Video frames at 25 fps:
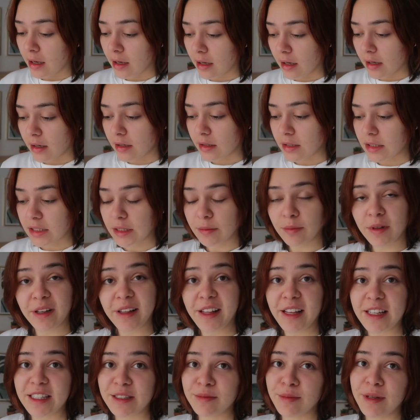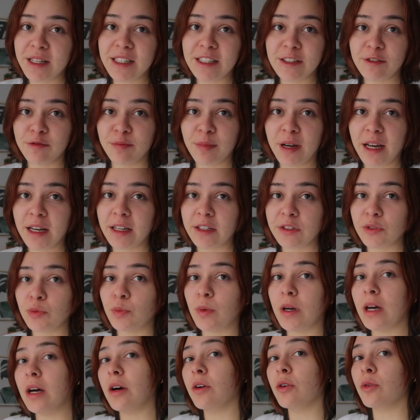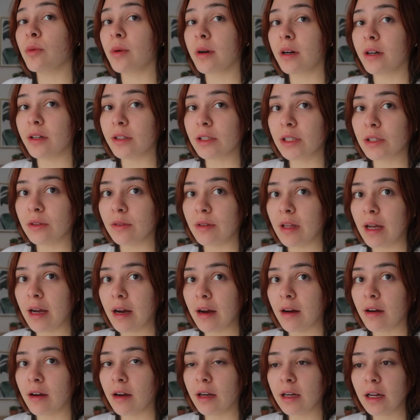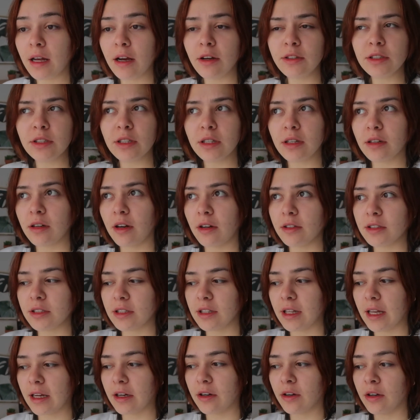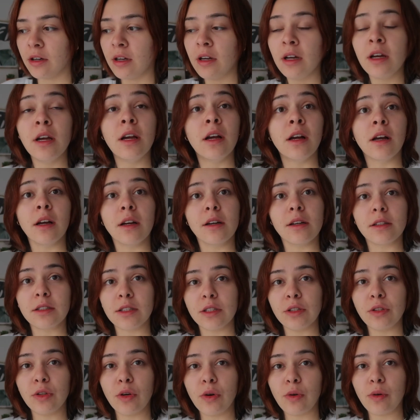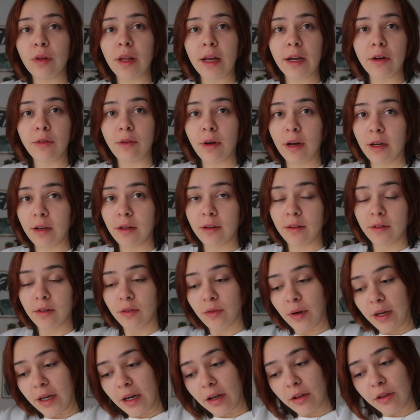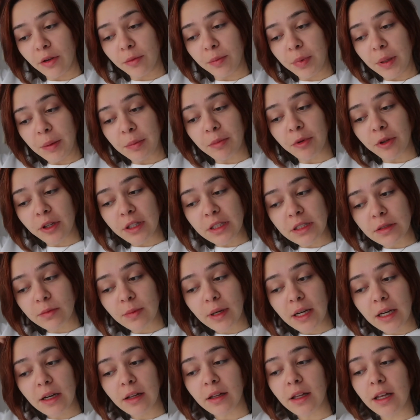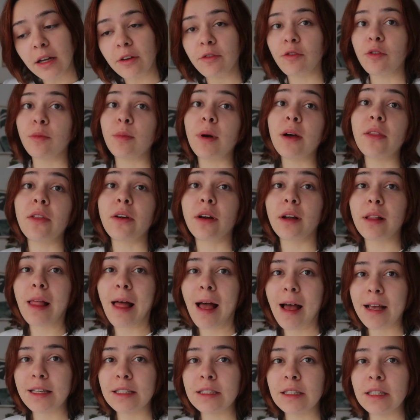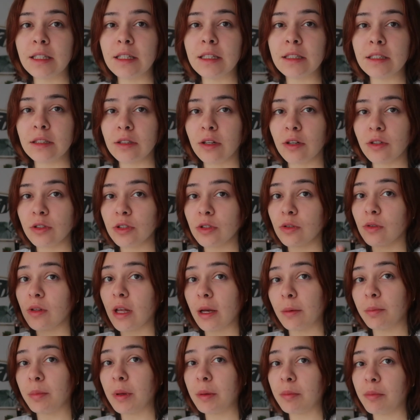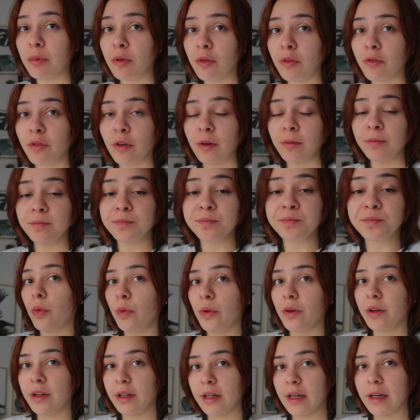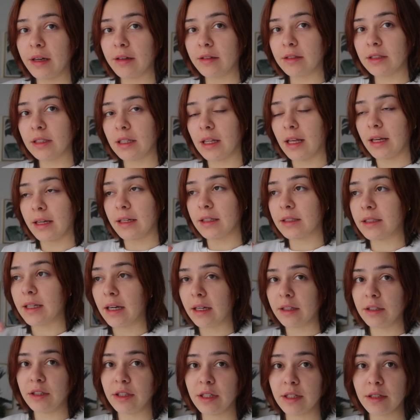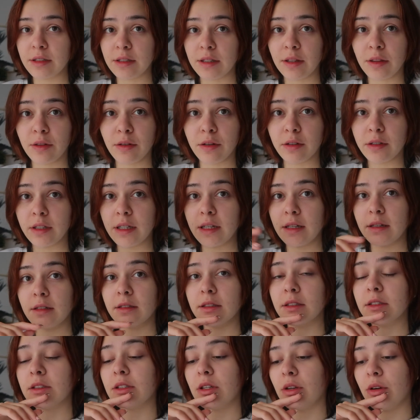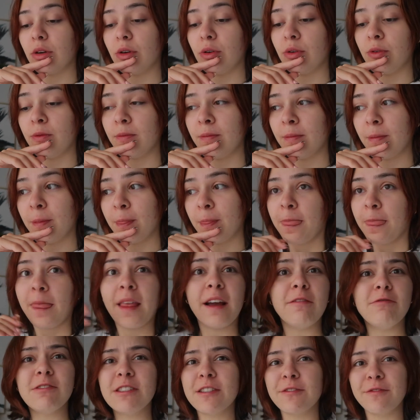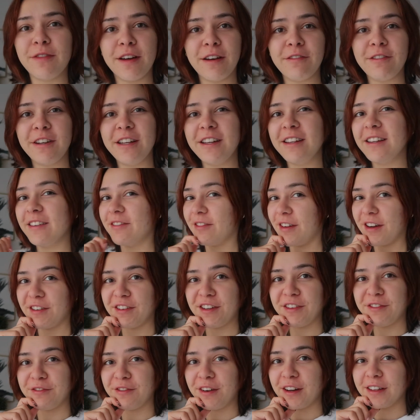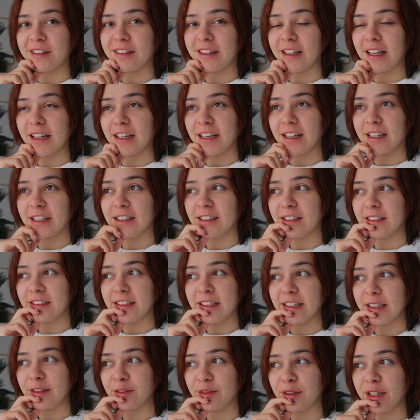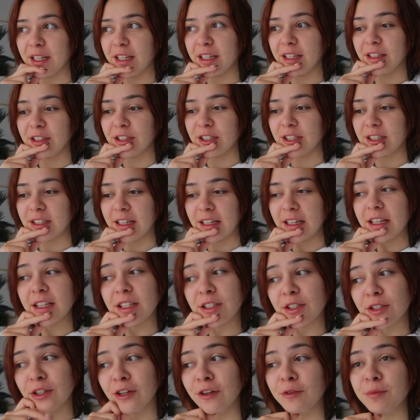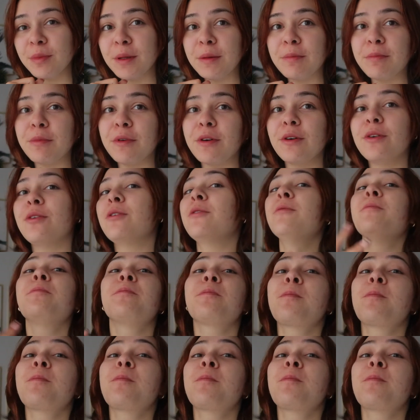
uh, some classmates of mine as well, who were also there. And I also also like got to know like quite quite other people as well, like from other classes, and also like people from older years, like second years and third years. So it was a very very fun like evening, just getting to know people,